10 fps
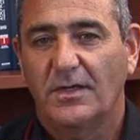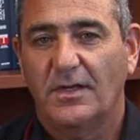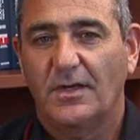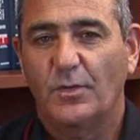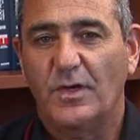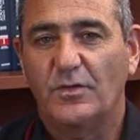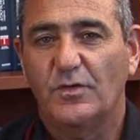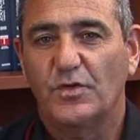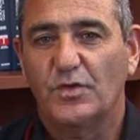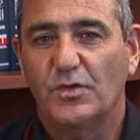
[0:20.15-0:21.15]
and I went
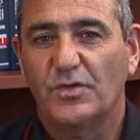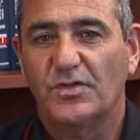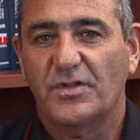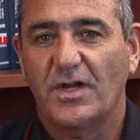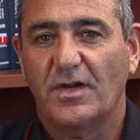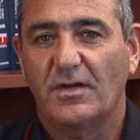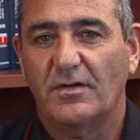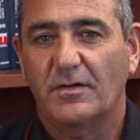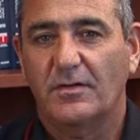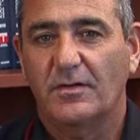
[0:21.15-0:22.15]
to
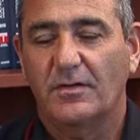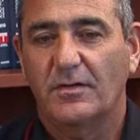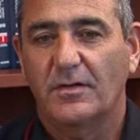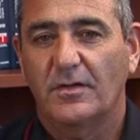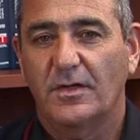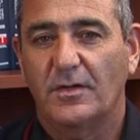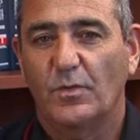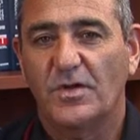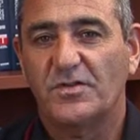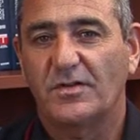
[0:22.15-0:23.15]
Georgetown in
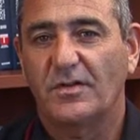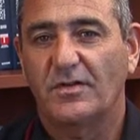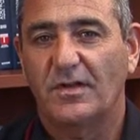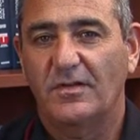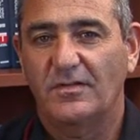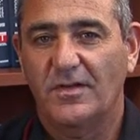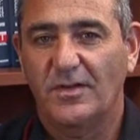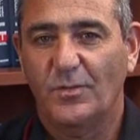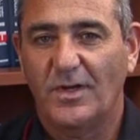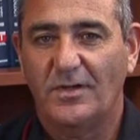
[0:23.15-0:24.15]
Washington,
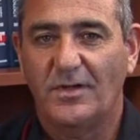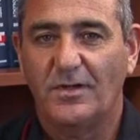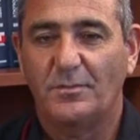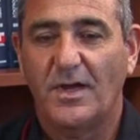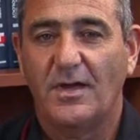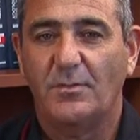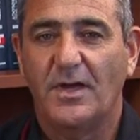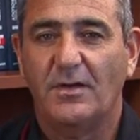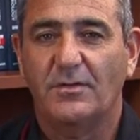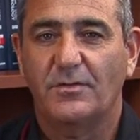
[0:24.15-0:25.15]
D.C., where I did my
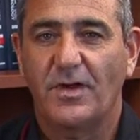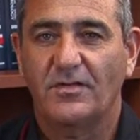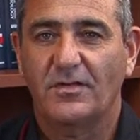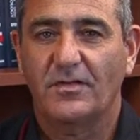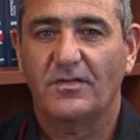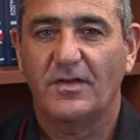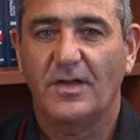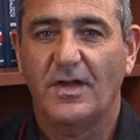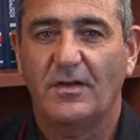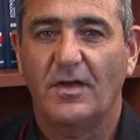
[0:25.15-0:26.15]
medical
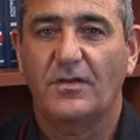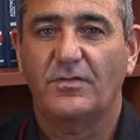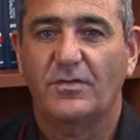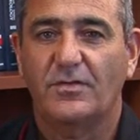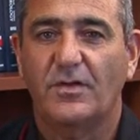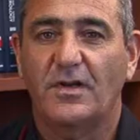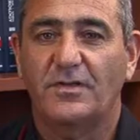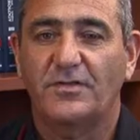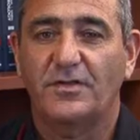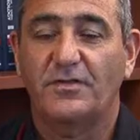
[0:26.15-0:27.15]
residency and
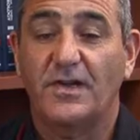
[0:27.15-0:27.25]
gastroenterology